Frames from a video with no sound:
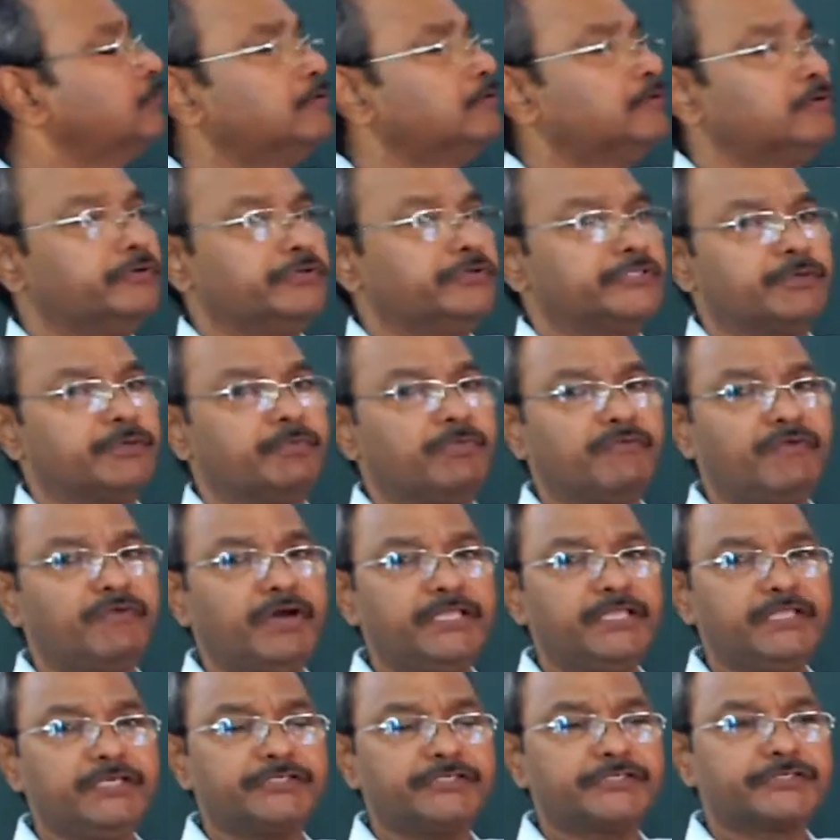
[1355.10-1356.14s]
Simplify
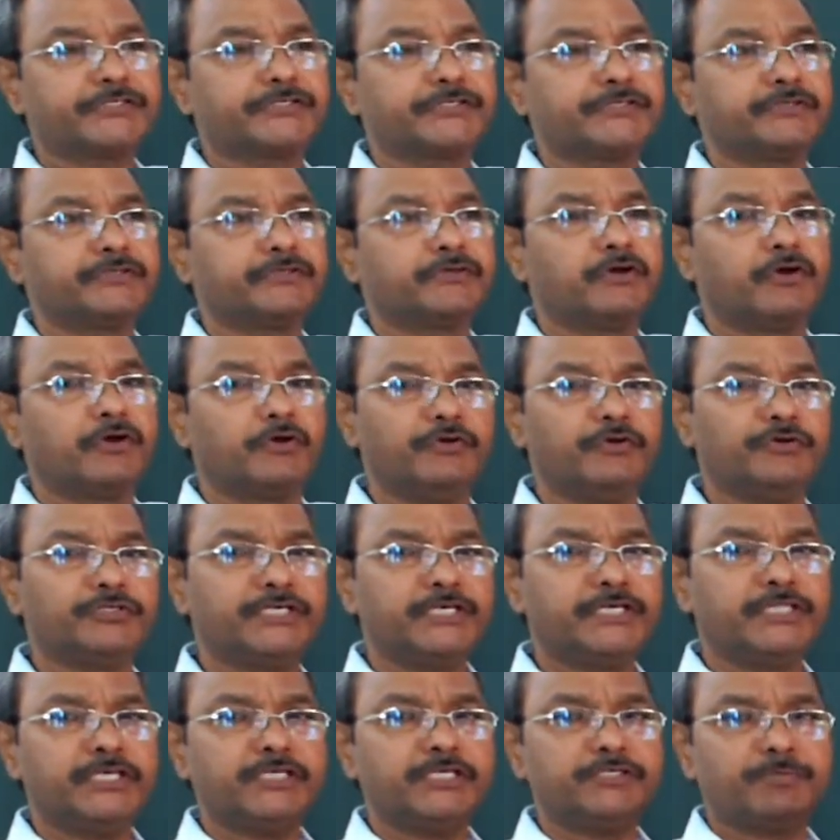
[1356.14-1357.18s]
this. Using
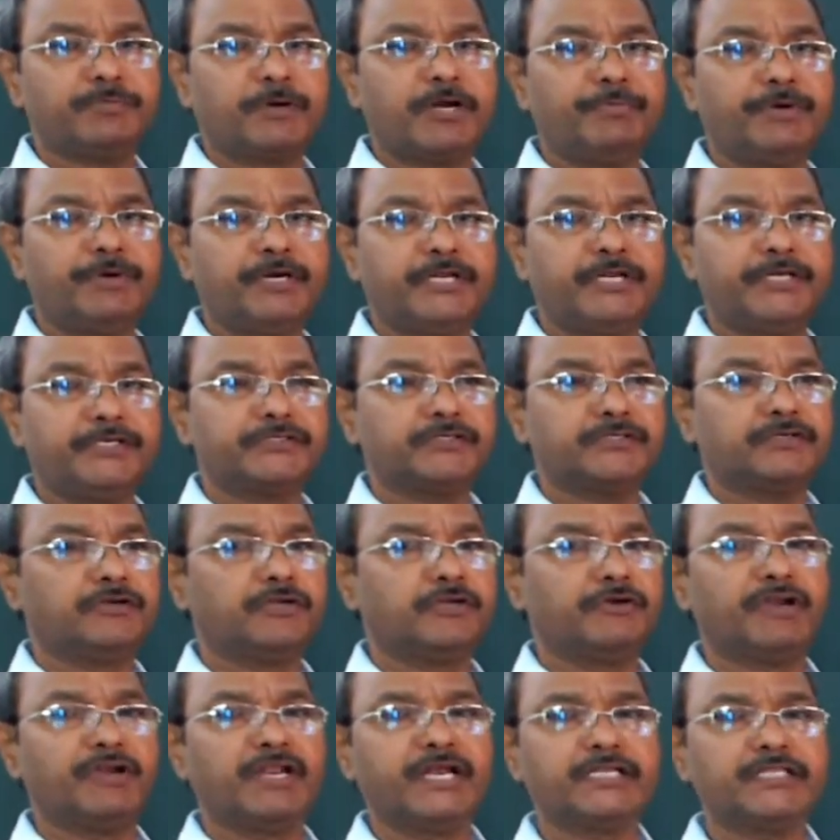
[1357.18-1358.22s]
these properties, you
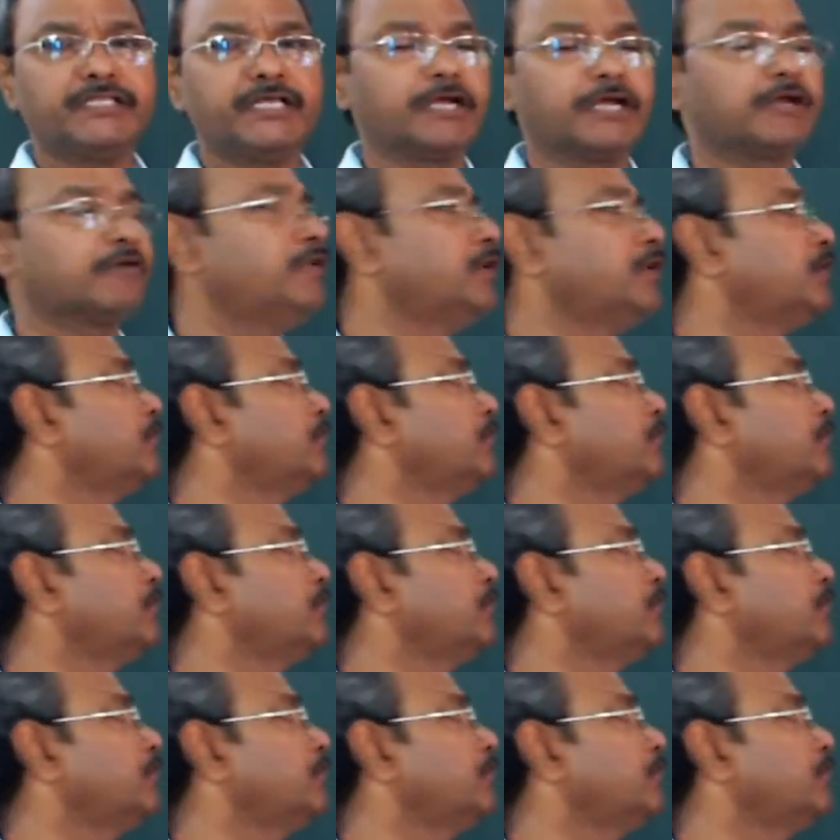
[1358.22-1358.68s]
will get the required